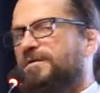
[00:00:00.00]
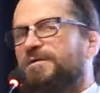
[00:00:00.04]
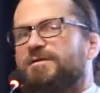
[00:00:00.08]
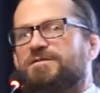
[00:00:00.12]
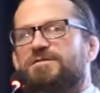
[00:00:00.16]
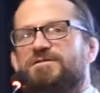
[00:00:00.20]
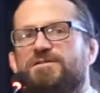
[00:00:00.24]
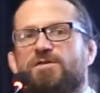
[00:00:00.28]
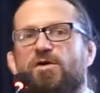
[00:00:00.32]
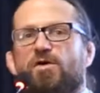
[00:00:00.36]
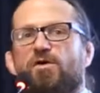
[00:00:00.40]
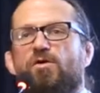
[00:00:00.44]

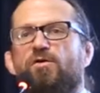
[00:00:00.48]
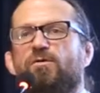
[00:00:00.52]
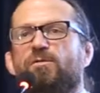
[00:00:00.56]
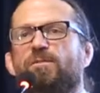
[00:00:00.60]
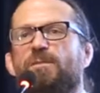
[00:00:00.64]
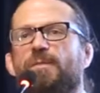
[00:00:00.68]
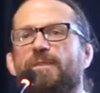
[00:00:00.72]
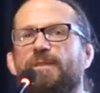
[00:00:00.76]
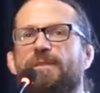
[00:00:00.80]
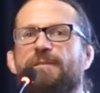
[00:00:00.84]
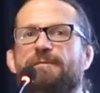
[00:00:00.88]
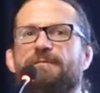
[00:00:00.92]

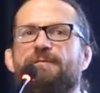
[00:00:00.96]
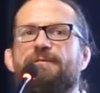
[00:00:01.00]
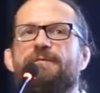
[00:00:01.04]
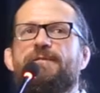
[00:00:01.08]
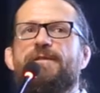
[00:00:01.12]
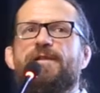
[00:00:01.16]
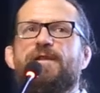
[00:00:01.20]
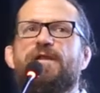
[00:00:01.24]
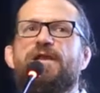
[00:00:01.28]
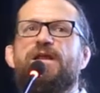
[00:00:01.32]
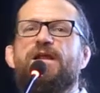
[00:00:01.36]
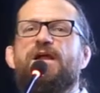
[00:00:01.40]
So
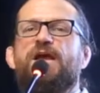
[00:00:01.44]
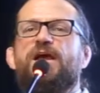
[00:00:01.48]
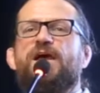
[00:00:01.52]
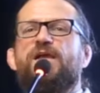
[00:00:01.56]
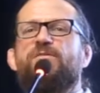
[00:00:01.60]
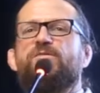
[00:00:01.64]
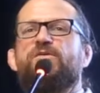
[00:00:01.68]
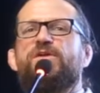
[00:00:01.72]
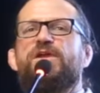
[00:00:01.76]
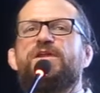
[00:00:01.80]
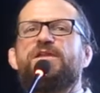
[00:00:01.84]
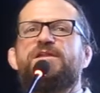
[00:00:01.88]
I
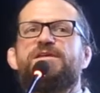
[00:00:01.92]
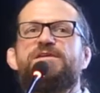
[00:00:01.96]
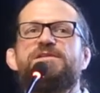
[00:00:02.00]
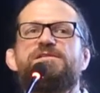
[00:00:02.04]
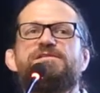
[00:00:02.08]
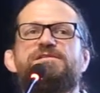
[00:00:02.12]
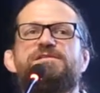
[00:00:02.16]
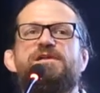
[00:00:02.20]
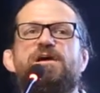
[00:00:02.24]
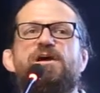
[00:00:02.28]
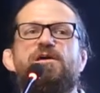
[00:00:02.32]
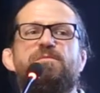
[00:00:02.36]
bring
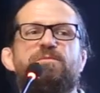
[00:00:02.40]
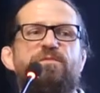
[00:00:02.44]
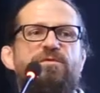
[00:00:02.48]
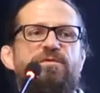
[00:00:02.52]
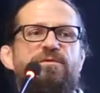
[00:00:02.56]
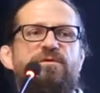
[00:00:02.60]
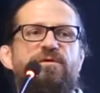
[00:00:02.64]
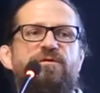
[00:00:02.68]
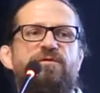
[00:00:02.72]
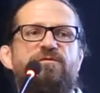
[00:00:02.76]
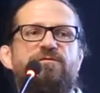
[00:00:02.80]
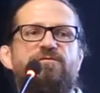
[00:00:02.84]
this
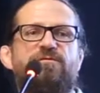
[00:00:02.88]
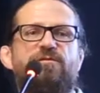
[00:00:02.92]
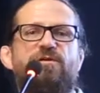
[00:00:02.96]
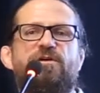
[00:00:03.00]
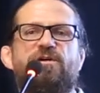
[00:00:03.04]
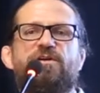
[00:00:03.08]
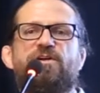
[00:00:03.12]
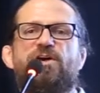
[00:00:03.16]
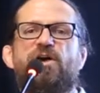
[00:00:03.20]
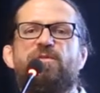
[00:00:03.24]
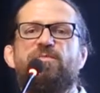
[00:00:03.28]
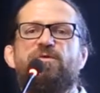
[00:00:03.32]
up
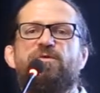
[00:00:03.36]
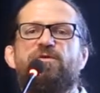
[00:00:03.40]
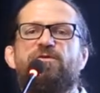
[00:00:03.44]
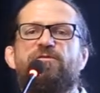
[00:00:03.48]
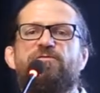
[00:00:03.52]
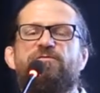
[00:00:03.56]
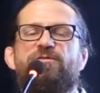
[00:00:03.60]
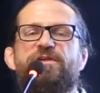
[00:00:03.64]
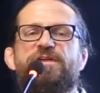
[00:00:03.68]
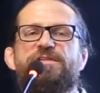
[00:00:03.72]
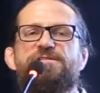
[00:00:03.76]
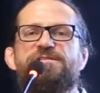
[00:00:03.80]
for a couple
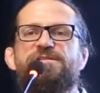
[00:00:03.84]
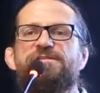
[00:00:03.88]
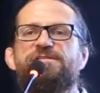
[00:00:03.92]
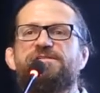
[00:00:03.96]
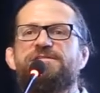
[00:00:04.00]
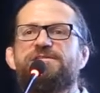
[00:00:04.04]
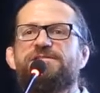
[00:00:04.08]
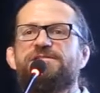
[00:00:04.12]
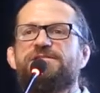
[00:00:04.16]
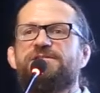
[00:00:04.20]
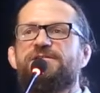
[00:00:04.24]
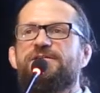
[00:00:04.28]
of
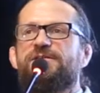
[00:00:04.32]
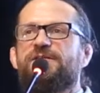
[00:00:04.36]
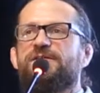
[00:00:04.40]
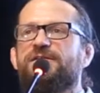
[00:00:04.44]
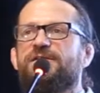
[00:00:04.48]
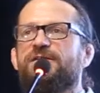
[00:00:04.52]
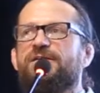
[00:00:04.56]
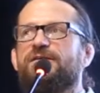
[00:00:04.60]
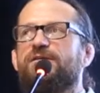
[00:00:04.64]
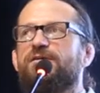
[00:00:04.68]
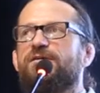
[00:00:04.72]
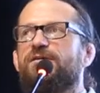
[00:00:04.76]
reasons.
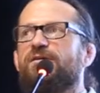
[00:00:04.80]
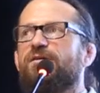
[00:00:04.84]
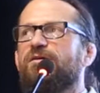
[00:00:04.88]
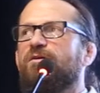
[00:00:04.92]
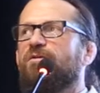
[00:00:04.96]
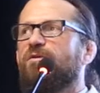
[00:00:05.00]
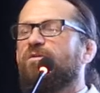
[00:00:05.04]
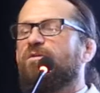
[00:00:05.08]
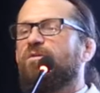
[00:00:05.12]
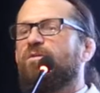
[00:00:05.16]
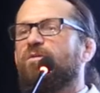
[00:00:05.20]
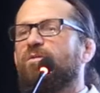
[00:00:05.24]

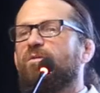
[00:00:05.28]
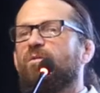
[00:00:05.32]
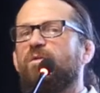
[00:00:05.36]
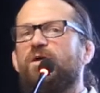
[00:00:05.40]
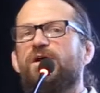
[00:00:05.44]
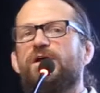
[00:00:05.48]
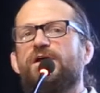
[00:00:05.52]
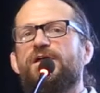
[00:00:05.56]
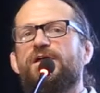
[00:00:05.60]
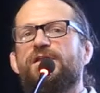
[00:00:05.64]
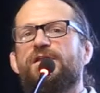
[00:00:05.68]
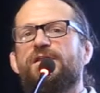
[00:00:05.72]

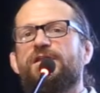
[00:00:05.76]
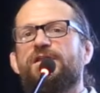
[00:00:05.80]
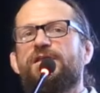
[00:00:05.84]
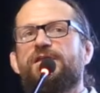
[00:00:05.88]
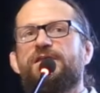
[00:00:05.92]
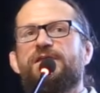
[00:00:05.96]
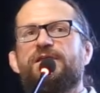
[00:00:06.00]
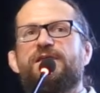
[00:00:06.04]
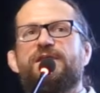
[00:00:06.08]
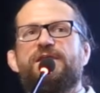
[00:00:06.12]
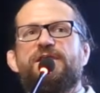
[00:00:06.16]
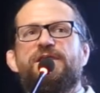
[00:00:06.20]
One
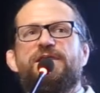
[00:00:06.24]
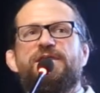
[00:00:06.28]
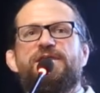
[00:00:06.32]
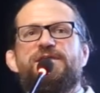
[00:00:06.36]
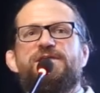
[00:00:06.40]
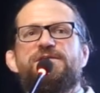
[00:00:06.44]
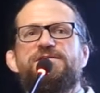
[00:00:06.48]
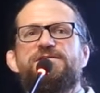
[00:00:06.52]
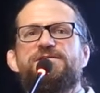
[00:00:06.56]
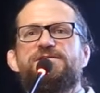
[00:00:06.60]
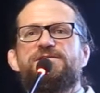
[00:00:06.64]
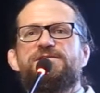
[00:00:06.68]

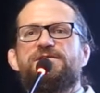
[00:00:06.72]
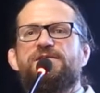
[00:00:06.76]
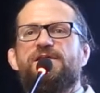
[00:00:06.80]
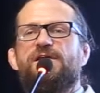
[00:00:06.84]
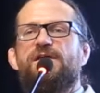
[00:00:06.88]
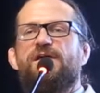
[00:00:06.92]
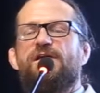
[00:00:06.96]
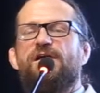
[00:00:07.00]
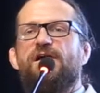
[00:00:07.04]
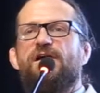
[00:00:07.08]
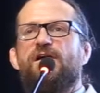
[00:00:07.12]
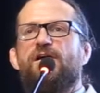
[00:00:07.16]

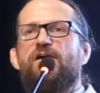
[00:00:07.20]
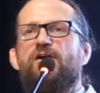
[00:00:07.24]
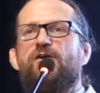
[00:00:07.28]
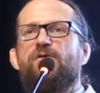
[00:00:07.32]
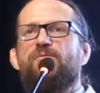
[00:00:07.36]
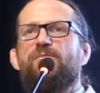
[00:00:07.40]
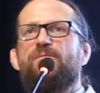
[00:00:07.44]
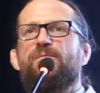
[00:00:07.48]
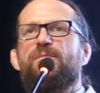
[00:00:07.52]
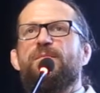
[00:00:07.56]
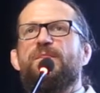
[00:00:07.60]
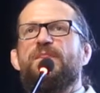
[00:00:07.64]
is
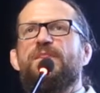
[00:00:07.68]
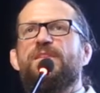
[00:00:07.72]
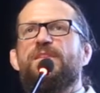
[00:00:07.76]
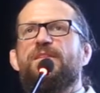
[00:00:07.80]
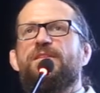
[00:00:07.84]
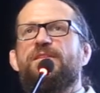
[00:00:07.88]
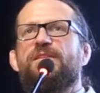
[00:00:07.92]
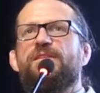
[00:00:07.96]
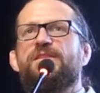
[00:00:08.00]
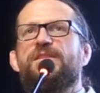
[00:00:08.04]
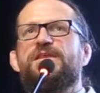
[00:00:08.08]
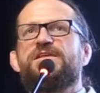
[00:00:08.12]

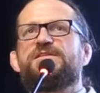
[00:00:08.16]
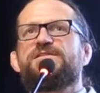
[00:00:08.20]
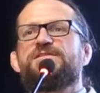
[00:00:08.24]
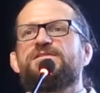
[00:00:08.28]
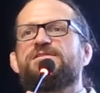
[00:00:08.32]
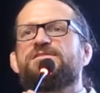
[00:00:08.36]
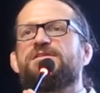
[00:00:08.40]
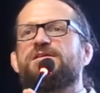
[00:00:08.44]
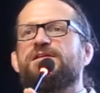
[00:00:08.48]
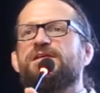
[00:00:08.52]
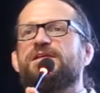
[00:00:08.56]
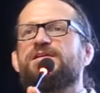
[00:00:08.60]
this
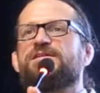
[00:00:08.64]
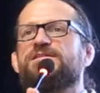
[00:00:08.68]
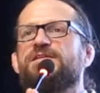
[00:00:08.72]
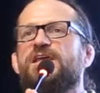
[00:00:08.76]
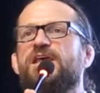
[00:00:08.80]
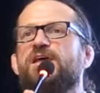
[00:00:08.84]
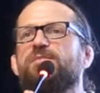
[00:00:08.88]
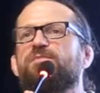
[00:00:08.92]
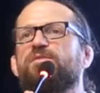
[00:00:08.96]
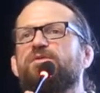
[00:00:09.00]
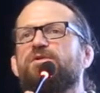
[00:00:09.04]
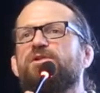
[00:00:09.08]
is an
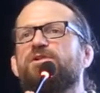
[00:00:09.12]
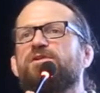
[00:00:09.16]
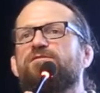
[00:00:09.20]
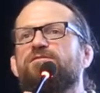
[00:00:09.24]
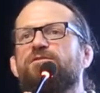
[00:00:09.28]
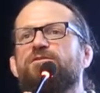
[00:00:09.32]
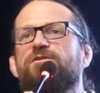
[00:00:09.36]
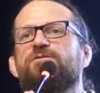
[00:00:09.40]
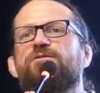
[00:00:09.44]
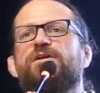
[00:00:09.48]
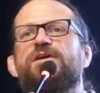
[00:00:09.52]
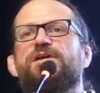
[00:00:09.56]
example
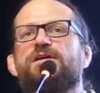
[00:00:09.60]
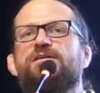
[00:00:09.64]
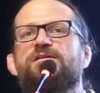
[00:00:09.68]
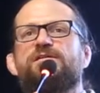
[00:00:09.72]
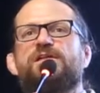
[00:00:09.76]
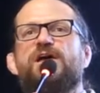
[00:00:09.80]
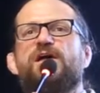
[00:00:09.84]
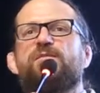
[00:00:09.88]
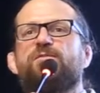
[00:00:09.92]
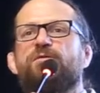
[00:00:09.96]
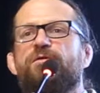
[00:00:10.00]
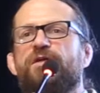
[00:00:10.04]
of a great
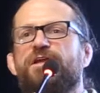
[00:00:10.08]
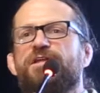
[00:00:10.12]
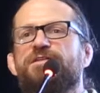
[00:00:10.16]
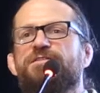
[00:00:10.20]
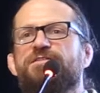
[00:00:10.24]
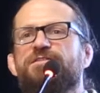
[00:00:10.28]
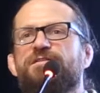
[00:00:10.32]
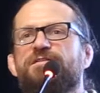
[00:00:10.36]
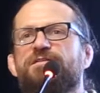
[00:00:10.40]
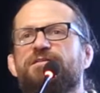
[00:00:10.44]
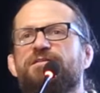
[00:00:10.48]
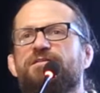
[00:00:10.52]

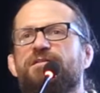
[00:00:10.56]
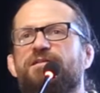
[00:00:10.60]
collaboration.